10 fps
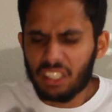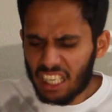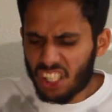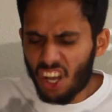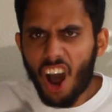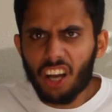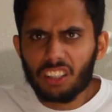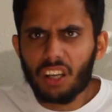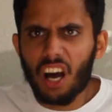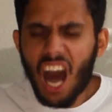I touched the
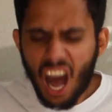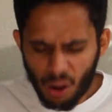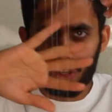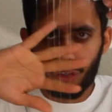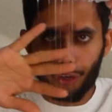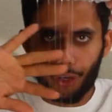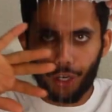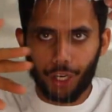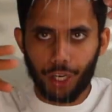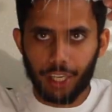hot glue. Ow!
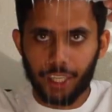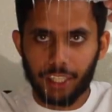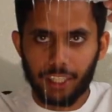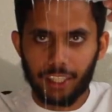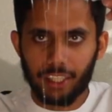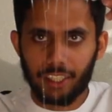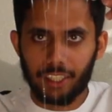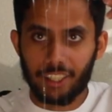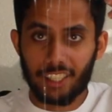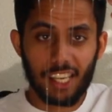Ring.
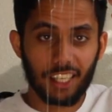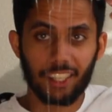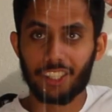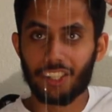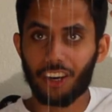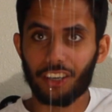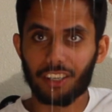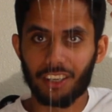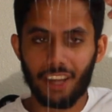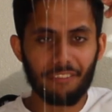It's like a
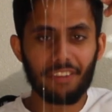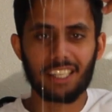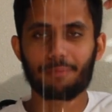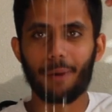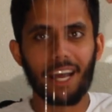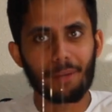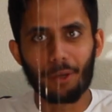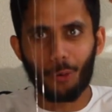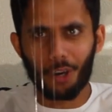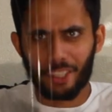guitar. I feel like
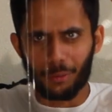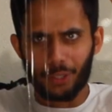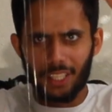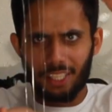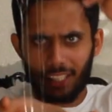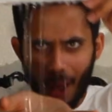Spider-Man working with this.